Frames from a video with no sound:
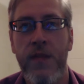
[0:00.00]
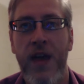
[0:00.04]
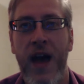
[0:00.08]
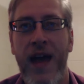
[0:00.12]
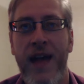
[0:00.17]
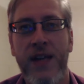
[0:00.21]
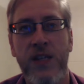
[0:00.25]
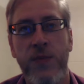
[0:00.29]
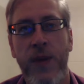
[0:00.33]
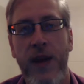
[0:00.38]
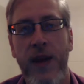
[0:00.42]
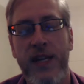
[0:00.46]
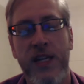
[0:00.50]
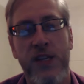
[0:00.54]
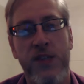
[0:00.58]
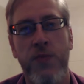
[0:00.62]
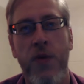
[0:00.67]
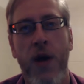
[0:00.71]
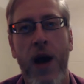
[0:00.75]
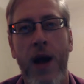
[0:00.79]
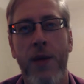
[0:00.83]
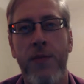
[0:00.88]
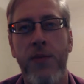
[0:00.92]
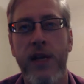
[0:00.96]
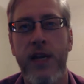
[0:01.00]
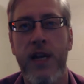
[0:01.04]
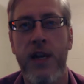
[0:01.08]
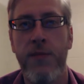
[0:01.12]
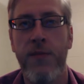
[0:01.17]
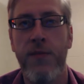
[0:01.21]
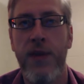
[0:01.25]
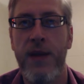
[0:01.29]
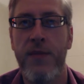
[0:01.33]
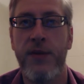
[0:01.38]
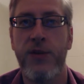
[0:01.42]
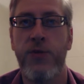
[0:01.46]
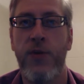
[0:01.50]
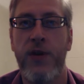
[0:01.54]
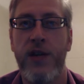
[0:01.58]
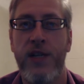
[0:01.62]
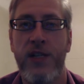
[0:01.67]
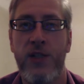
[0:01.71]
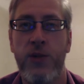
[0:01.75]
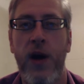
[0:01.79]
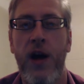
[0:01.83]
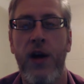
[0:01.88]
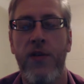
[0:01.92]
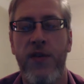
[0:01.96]
I expect it's probably going to be
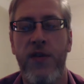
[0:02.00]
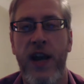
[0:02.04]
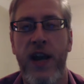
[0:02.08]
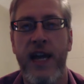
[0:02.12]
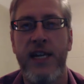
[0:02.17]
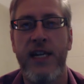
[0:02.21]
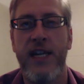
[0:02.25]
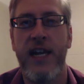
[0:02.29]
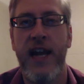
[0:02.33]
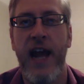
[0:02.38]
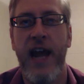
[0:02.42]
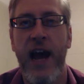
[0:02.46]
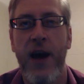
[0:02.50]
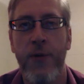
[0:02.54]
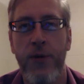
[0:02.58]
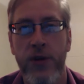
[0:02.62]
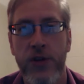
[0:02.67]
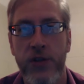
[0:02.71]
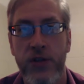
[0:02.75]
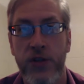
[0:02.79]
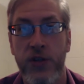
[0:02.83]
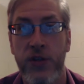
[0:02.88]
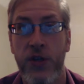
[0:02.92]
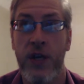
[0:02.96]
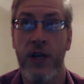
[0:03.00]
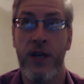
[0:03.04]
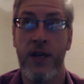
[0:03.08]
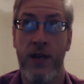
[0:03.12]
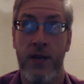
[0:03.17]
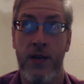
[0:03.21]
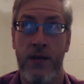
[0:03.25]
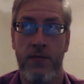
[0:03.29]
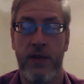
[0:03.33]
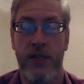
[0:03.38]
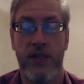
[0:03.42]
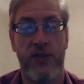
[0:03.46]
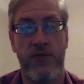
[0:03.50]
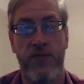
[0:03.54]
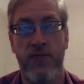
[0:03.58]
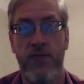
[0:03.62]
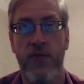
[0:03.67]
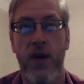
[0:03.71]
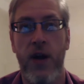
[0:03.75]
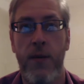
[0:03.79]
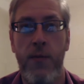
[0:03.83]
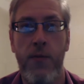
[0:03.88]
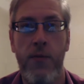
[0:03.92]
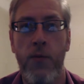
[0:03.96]
between 12 and 18 hours, at least
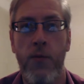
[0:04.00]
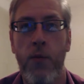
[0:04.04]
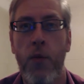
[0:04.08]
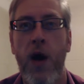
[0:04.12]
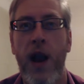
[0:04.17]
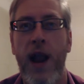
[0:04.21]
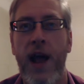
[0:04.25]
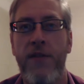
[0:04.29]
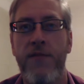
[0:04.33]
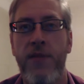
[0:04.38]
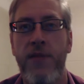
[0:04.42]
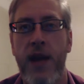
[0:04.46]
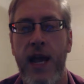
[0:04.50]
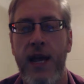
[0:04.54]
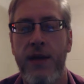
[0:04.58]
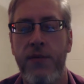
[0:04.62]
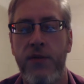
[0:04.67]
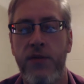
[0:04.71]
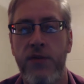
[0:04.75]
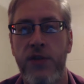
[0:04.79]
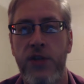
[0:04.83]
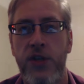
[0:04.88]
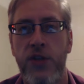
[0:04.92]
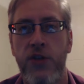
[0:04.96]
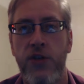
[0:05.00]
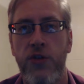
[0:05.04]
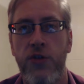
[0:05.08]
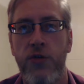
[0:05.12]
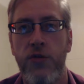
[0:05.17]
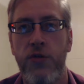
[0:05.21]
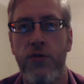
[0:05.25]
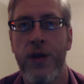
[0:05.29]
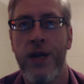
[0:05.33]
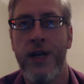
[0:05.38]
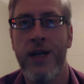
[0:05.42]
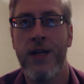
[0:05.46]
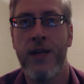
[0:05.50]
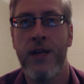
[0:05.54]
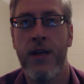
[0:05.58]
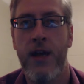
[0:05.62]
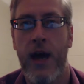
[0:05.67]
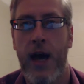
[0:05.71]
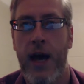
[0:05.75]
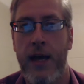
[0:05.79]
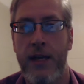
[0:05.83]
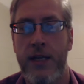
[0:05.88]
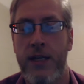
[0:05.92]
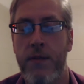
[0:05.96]
from what I've been able to
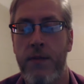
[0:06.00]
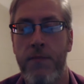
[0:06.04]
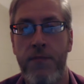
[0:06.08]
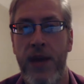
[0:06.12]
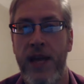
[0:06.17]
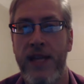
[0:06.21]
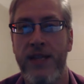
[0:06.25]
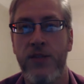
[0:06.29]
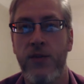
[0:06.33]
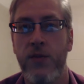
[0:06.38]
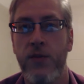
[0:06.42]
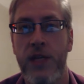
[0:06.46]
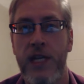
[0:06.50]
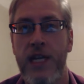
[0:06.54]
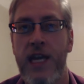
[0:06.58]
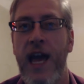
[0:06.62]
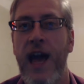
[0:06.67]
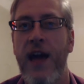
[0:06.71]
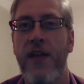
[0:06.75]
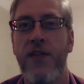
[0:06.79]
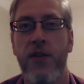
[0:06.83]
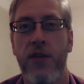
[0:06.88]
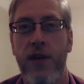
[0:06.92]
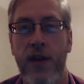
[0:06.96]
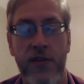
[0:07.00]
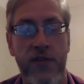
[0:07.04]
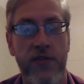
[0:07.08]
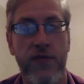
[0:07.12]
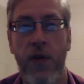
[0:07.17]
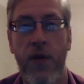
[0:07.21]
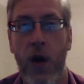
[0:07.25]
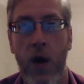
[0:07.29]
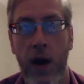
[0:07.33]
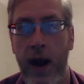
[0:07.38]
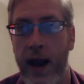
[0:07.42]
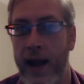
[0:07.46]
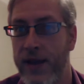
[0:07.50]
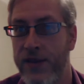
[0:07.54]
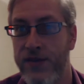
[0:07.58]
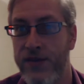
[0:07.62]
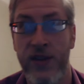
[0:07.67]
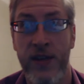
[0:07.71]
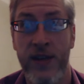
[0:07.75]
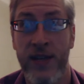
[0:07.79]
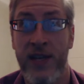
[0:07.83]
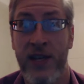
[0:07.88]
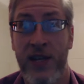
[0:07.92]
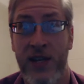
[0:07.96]
pencil together as far
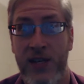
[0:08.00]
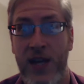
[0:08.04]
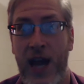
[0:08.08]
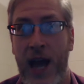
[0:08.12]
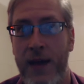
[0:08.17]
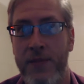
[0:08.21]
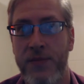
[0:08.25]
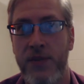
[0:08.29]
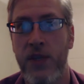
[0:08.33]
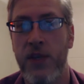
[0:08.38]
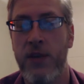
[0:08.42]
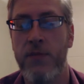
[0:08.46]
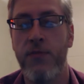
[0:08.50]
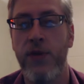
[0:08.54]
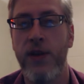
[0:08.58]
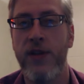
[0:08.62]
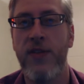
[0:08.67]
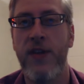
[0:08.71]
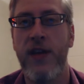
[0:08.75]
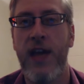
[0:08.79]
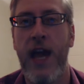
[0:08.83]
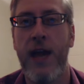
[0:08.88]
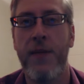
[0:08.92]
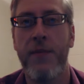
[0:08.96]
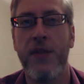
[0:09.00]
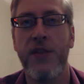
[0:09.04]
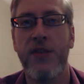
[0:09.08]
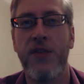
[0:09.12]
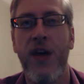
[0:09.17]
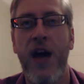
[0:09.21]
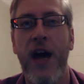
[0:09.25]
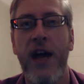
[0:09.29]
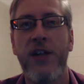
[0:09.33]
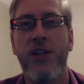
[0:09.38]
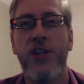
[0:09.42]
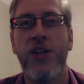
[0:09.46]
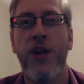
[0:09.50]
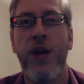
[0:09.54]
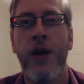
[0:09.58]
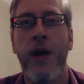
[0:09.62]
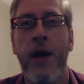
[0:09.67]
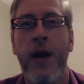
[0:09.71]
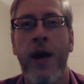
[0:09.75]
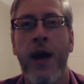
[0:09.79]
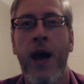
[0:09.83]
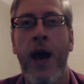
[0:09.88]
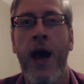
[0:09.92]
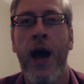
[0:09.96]
as times to complete the game and such.
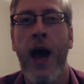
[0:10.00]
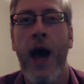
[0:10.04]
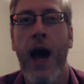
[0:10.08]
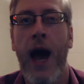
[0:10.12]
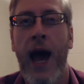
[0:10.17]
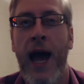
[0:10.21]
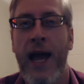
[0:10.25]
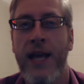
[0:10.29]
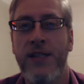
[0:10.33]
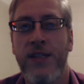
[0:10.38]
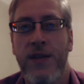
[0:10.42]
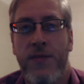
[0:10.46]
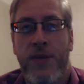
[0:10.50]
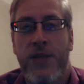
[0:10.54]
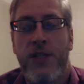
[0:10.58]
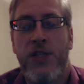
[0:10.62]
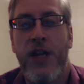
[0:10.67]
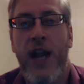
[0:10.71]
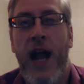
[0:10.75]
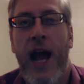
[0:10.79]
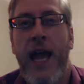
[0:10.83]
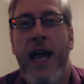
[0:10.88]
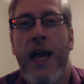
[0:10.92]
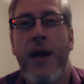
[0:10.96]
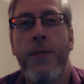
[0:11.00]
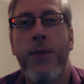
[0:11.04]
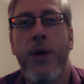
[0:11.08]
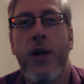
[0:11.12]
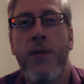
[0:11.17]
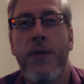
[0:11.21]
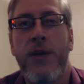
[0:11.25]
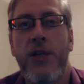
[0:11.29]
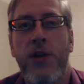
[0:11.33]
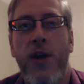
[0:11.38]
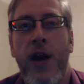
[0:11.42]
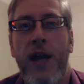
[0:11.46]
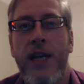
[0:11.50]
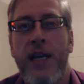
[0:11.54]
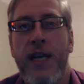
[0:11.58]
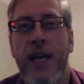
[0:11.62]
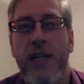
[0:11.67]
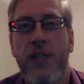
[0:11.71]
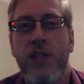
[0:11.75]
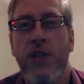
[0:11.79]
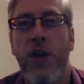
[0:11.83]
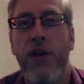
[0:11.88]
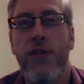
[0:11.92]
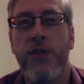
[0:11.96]
As I mentioned, I am going to be trying to
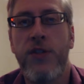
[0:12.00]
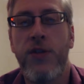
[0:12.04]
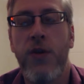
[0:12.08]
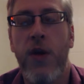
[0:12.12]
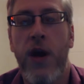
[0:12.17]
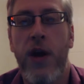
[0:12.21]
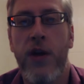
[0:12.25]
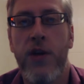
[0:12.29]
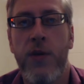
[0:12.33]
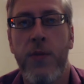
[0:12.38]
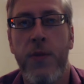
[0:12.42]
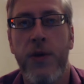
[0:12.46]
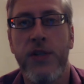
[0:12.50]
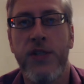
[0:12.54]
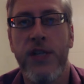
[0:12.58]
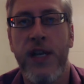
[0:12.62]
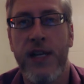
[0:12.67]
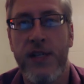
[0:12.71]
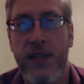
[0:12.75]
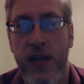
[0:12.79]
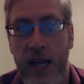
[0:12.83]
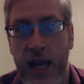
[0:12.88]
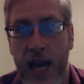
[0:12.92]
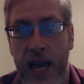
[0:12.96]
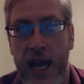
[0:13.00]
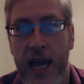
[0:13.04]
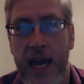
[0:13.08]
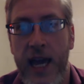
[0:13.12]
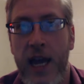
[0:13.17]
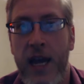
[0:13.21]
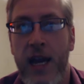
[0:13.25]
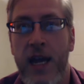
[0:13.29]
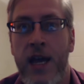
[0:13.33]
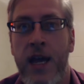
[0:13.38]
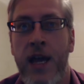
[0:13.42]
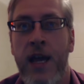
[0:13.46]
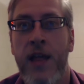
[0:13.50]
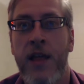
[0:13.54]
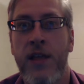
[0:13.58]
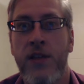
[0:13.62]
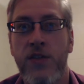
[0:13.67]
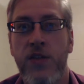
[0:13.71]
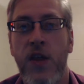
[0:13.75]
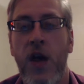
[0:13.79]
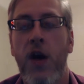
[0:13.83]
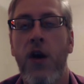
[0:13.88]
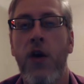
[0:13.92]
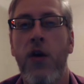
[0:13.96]
get as close to 100% as I can
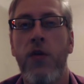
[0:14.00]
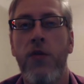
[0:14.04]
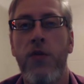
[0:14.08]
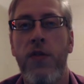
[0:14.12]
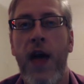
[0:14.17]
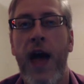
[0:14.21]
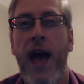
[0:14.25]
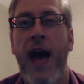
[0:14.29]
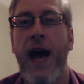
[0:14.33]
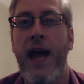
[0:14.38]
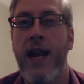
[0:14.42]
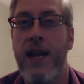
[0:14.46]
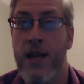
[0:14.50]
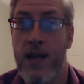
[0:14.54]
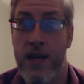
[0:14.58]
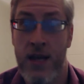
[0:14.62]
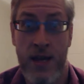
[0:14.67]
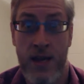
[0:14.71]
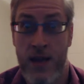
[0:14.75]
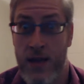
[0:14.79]
so that